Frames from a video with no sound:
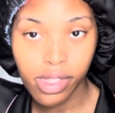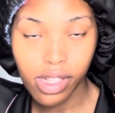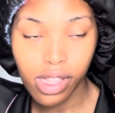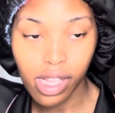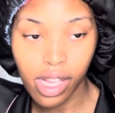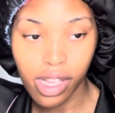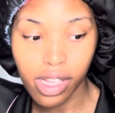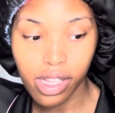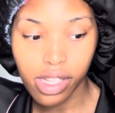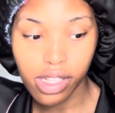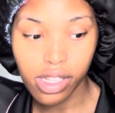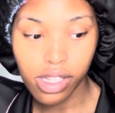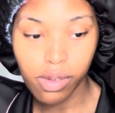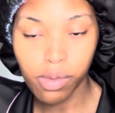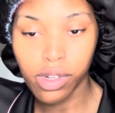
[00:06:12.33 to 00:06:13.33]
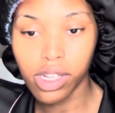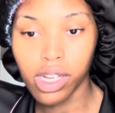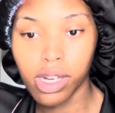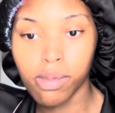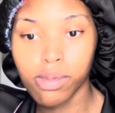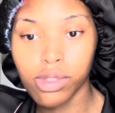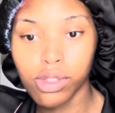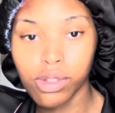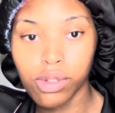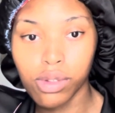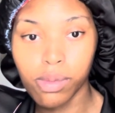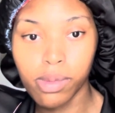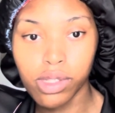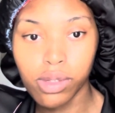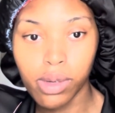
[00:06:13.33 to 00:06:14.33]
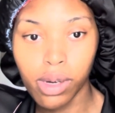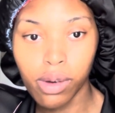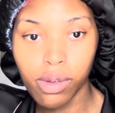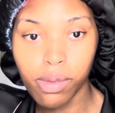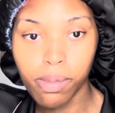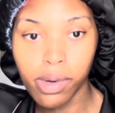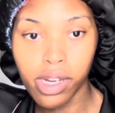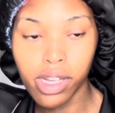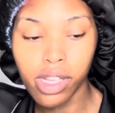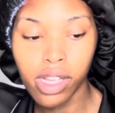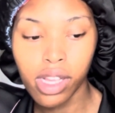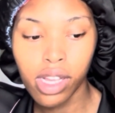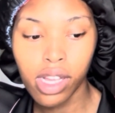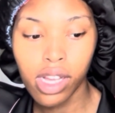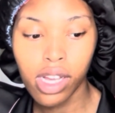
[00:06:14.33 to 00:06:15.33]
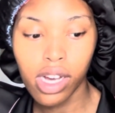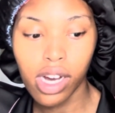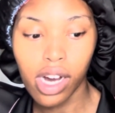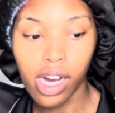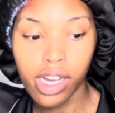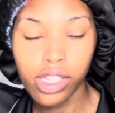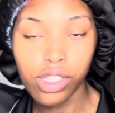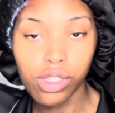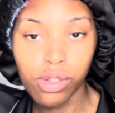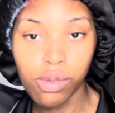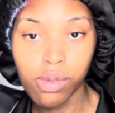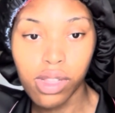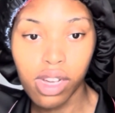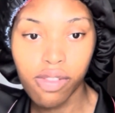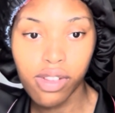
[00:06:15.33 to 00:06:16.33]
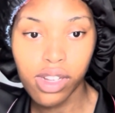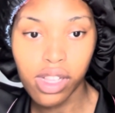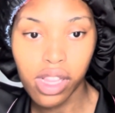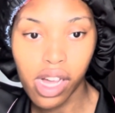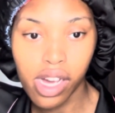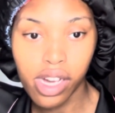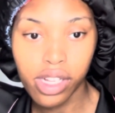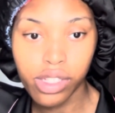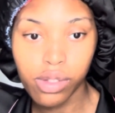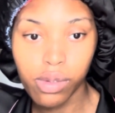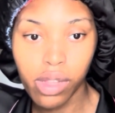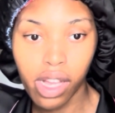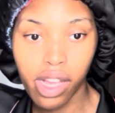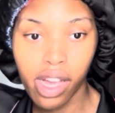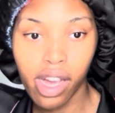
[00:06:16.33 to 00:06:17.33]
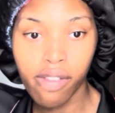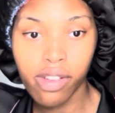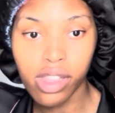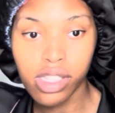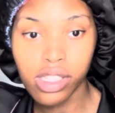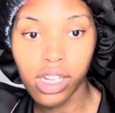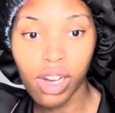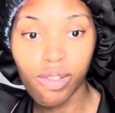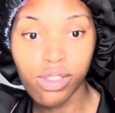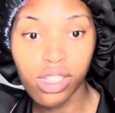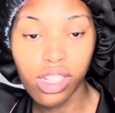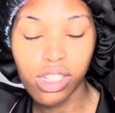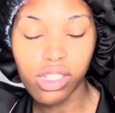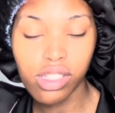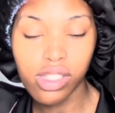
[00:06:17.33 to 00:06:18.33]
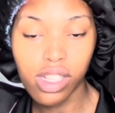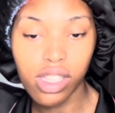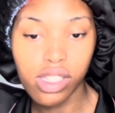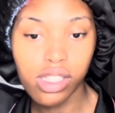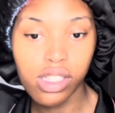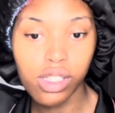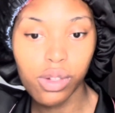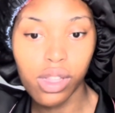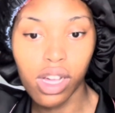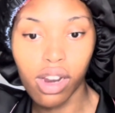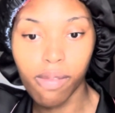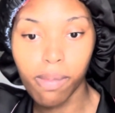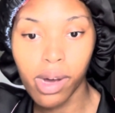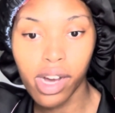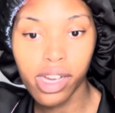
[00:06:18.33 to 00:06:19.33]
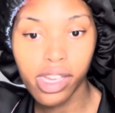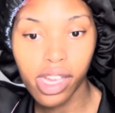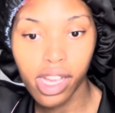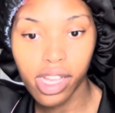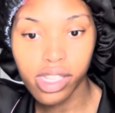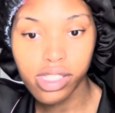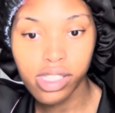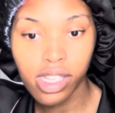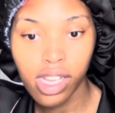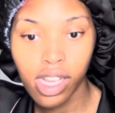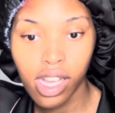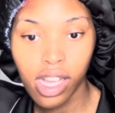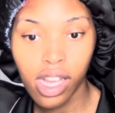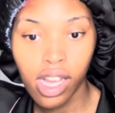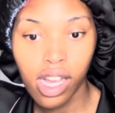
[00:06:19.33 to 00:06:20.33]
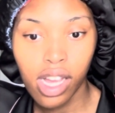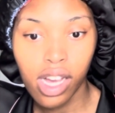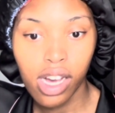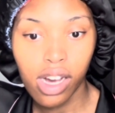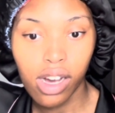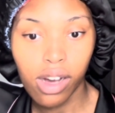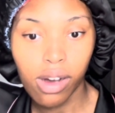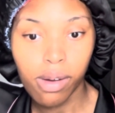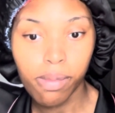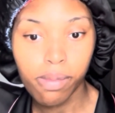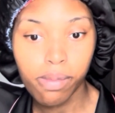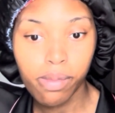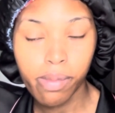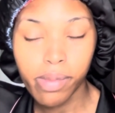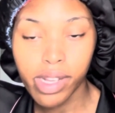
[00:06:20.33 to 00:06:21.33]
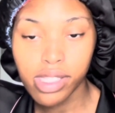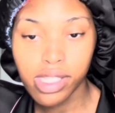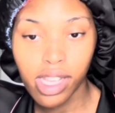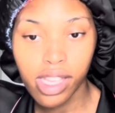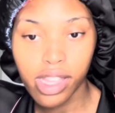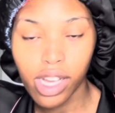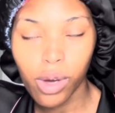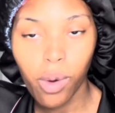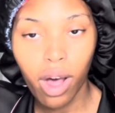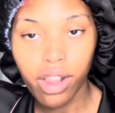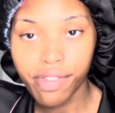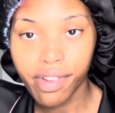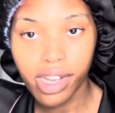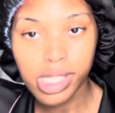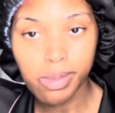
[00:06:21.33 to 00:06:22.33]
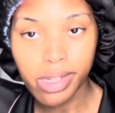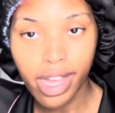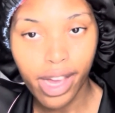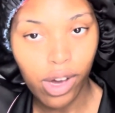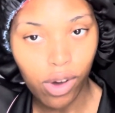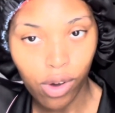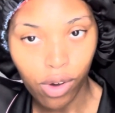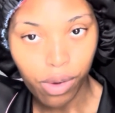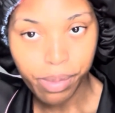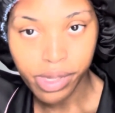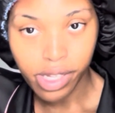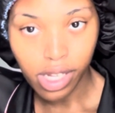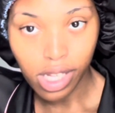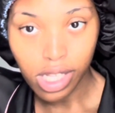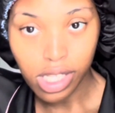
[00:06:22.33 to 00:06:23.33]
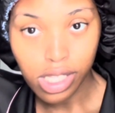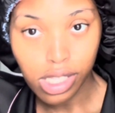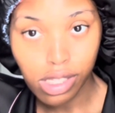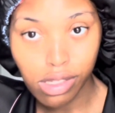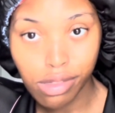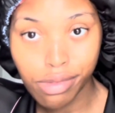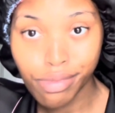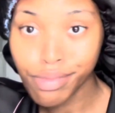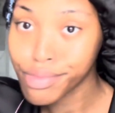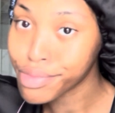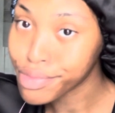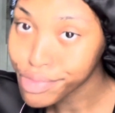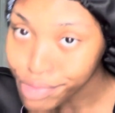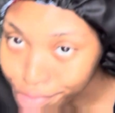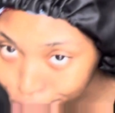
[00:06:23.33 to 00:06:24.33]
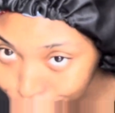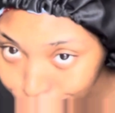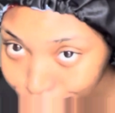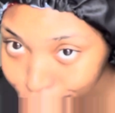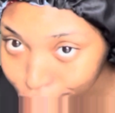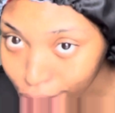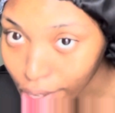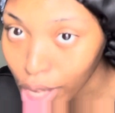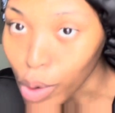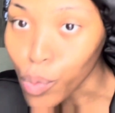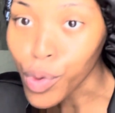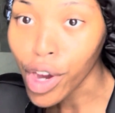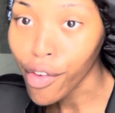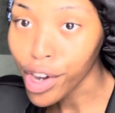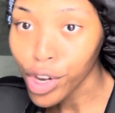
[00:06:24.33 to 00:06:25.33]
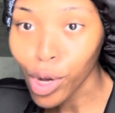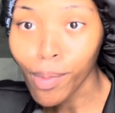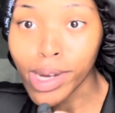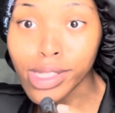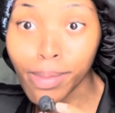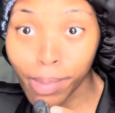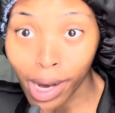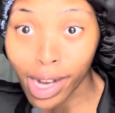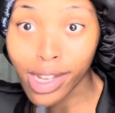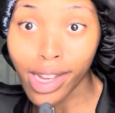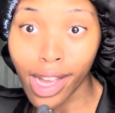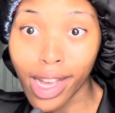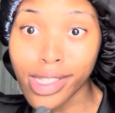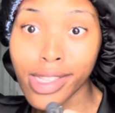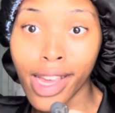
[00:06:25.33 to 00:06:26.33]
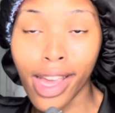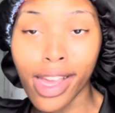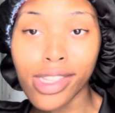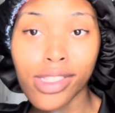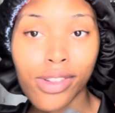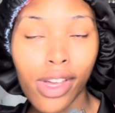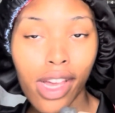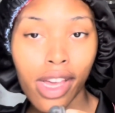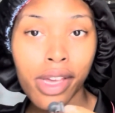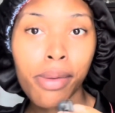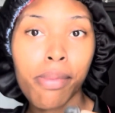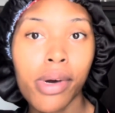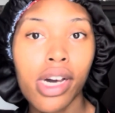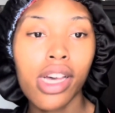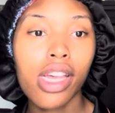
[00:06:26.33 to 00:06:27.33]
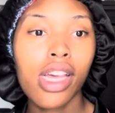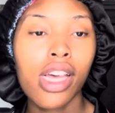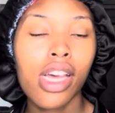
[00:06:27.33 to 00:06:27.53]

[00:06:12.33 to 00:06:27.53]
like when it comes to mental health, but I do love it a lot. I do like having these conversations. I listen to a lot of podcasts. I'm not saying that qualifies me at all, because we already know about the podcast gangs, okay? But